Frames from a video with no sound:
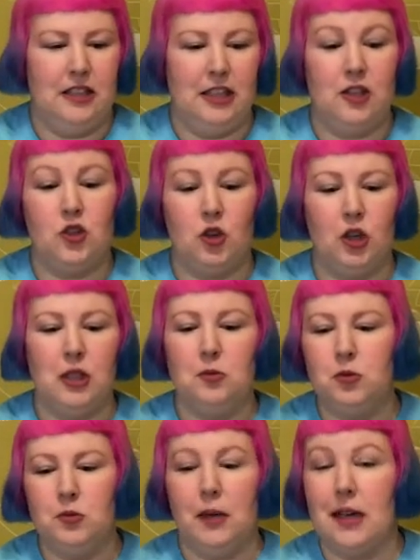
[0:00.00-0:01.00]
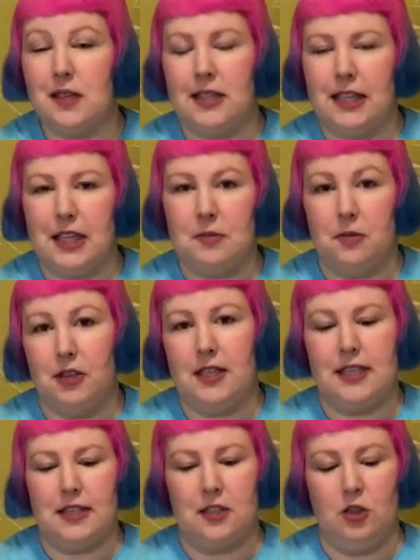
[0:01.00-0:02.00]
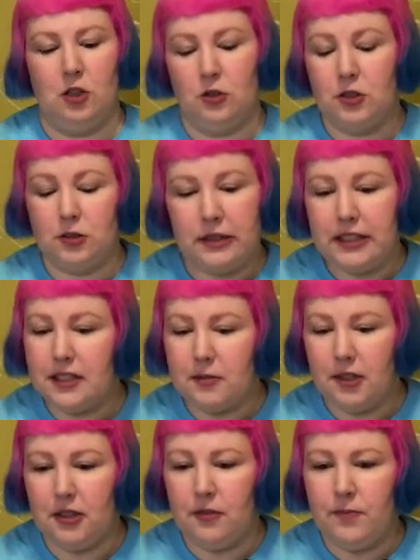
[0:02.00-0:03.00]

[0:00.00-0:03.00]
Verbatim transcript: enjoyable puzzling experience as a whole doing this one.